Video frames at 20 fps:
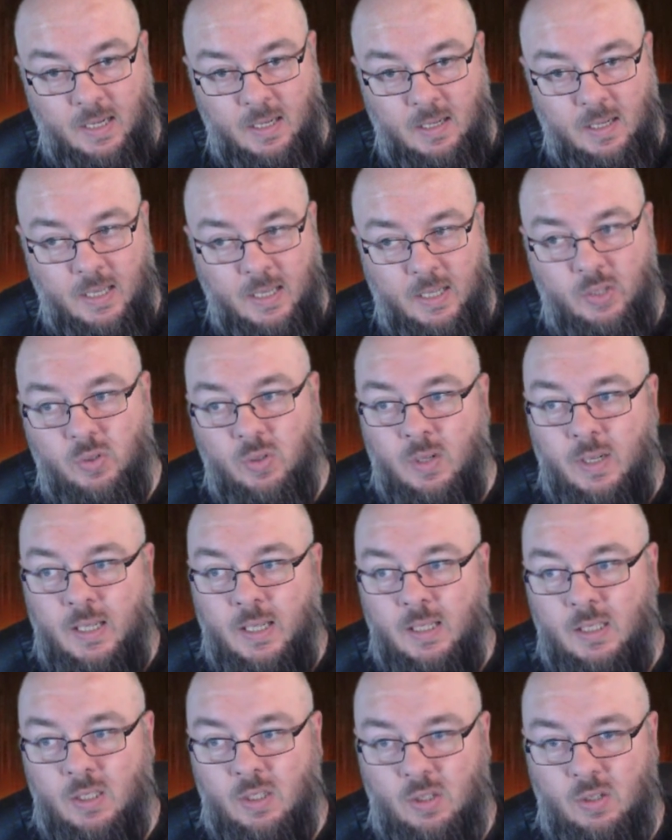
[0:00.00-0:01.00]
literally
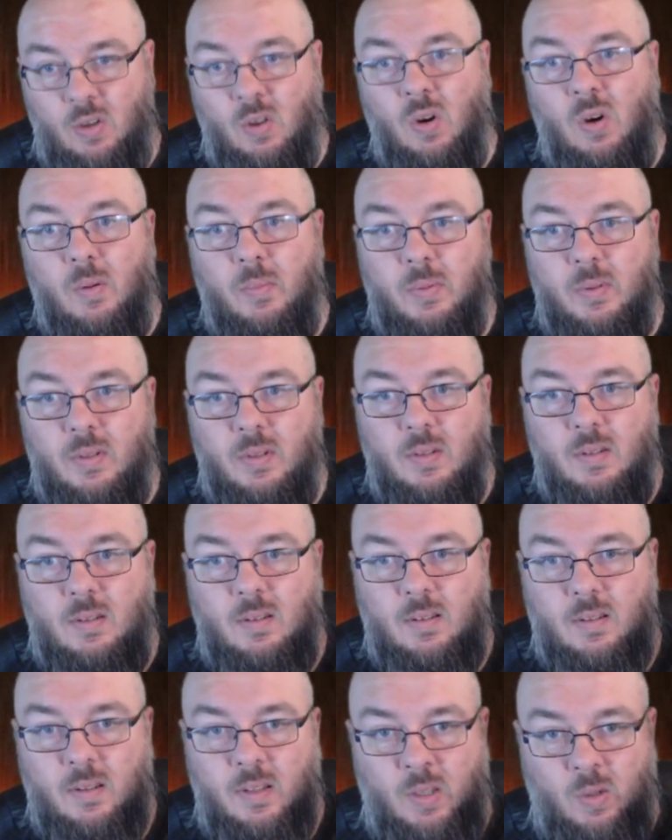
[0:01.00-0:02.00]
stopped
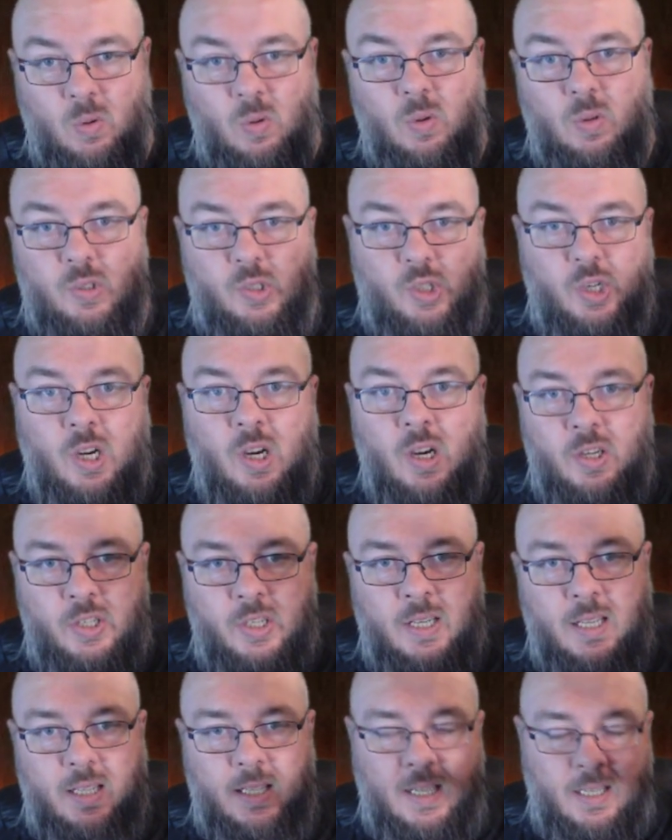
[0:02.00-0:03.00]
the Orcs
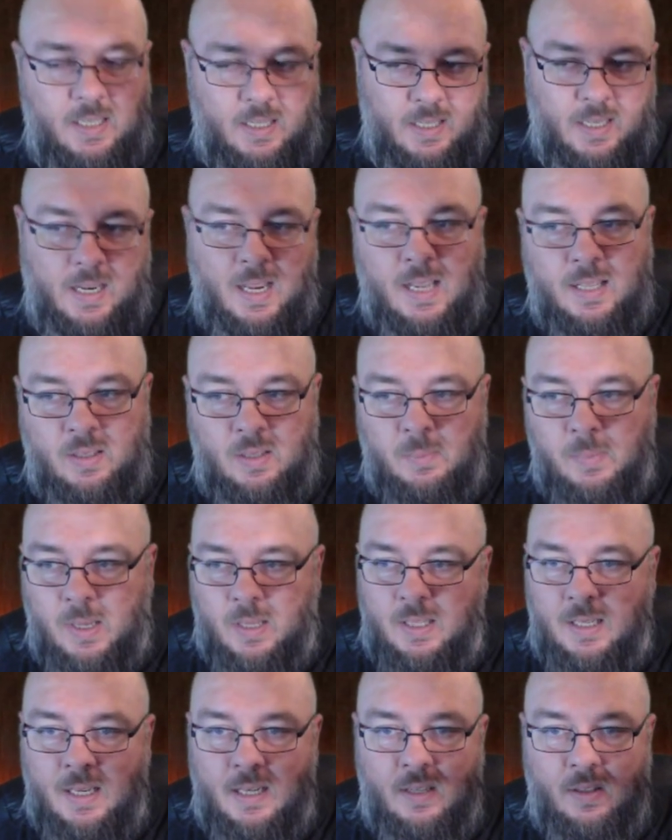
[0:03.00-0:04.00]
charging at the end, and they had them at
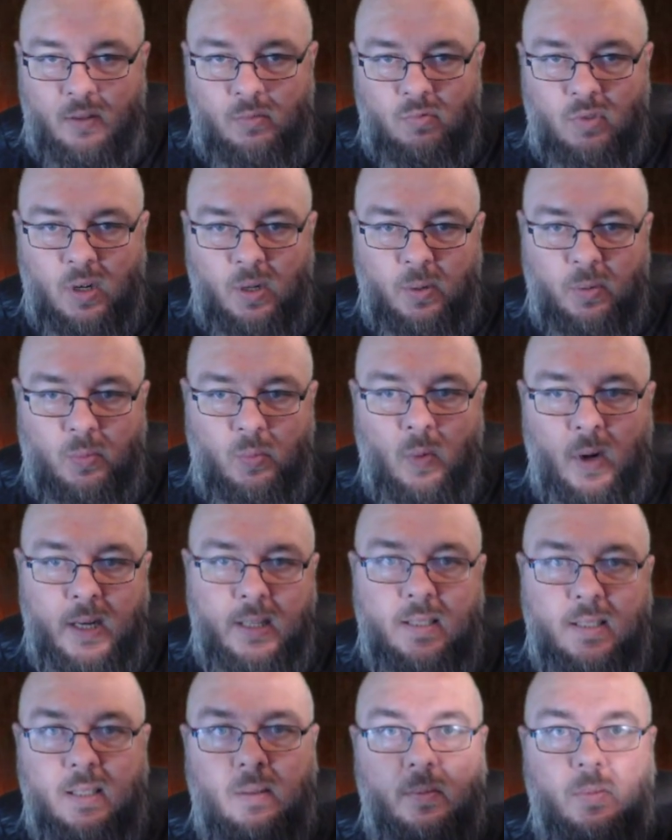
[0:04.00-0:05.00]
the end of the road
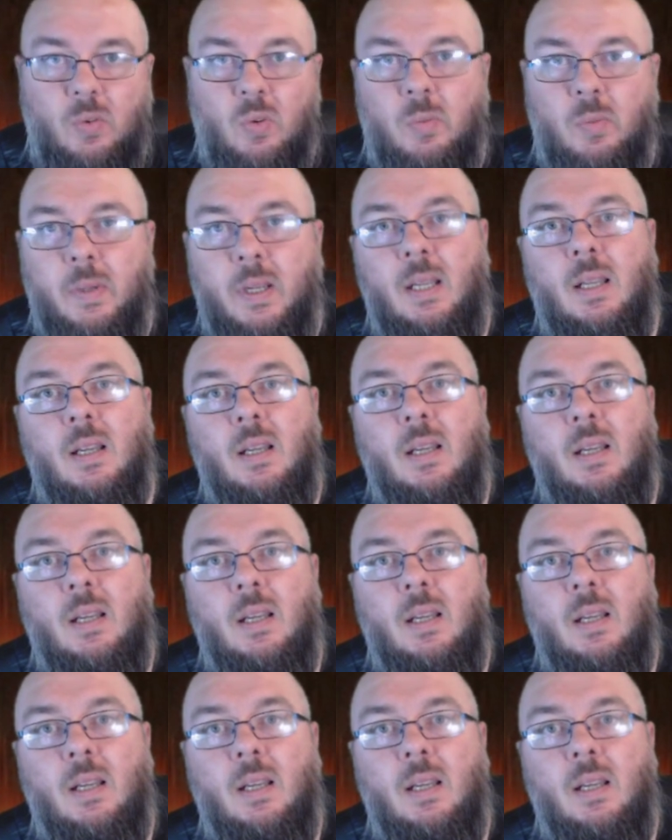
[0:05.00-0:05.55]
waiting for me